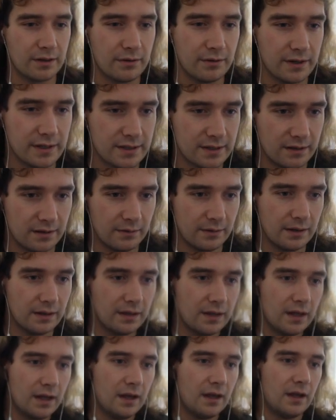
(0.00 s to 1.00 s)
go any slower.
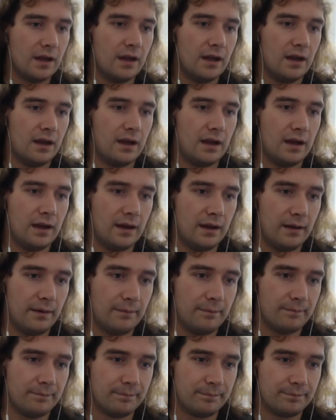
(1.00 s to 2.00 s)

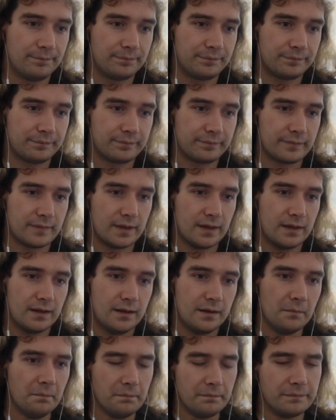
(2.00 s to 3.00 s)

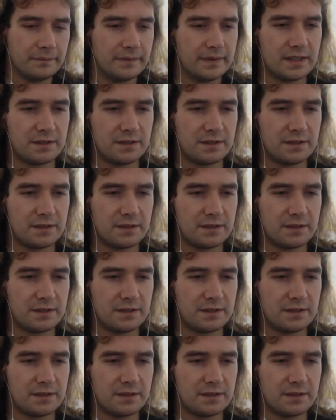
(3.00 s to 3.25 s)
The